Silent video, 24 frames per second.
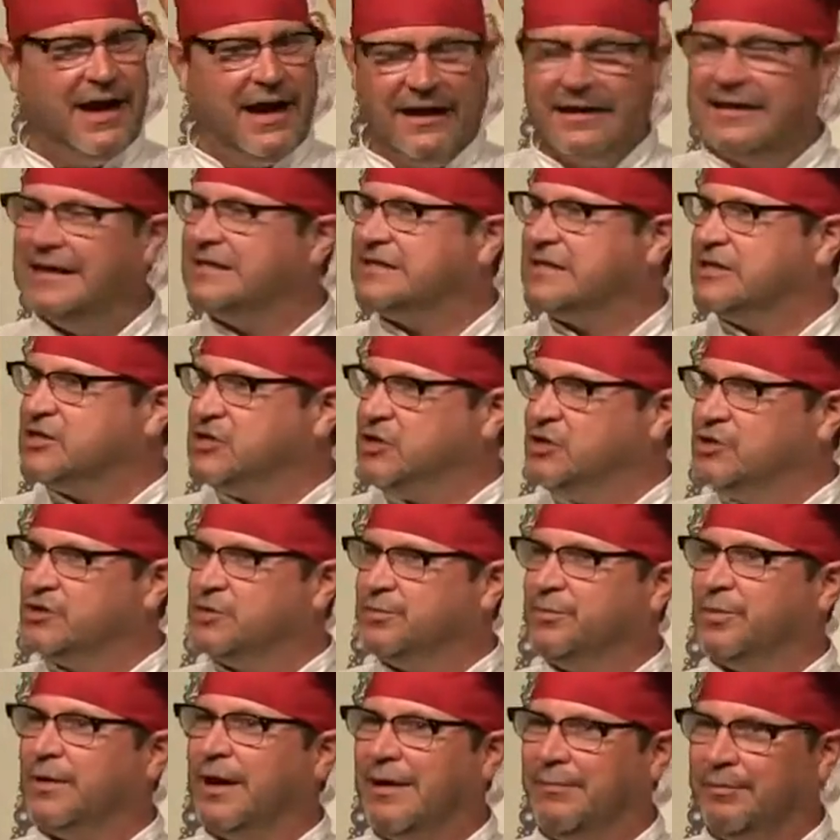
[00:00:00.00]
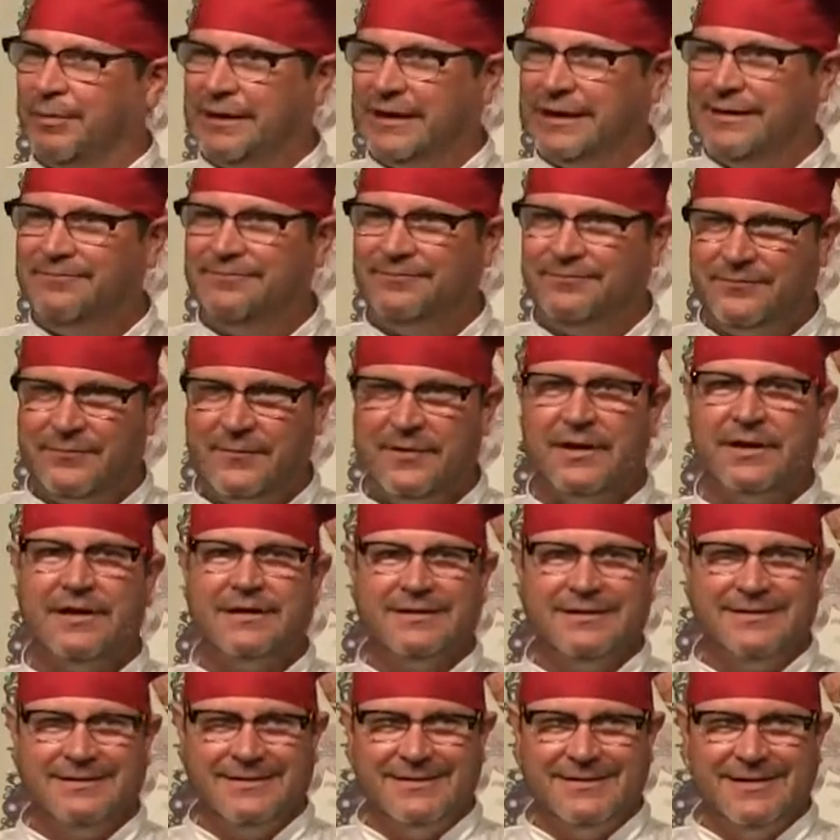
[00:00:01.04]
unless it's used properly,
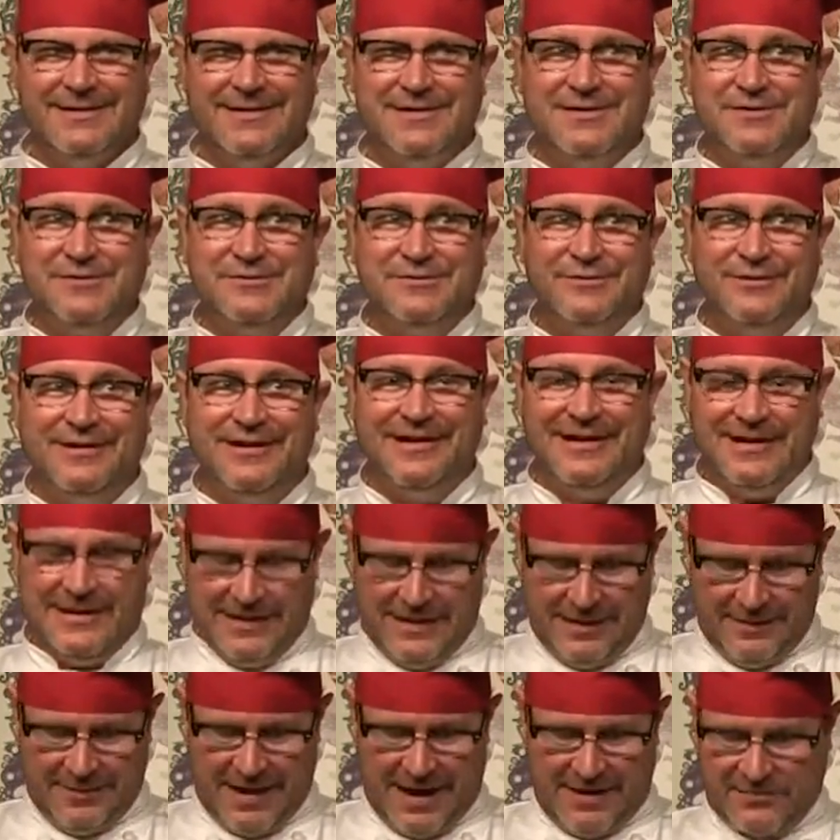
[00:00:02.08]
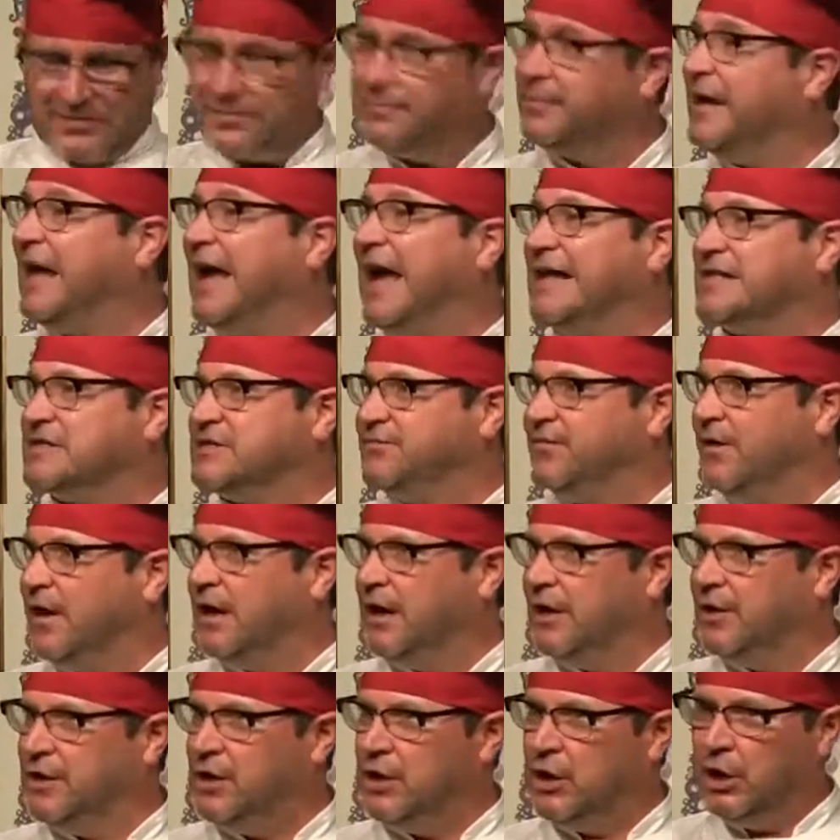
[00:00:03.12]
you're really going to have some cats
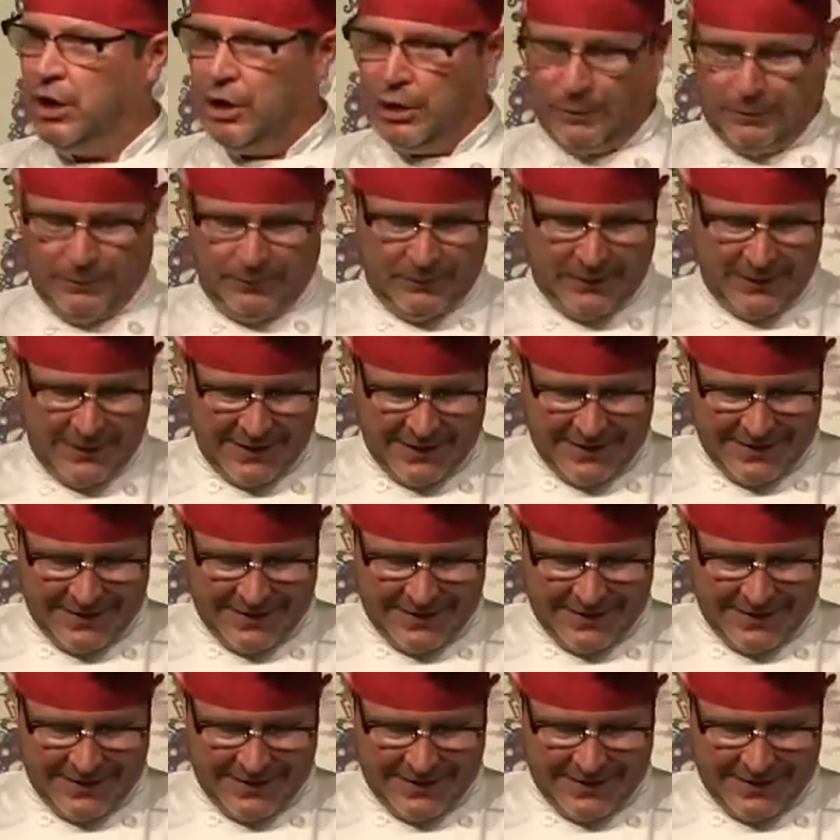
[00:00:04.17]
following you home.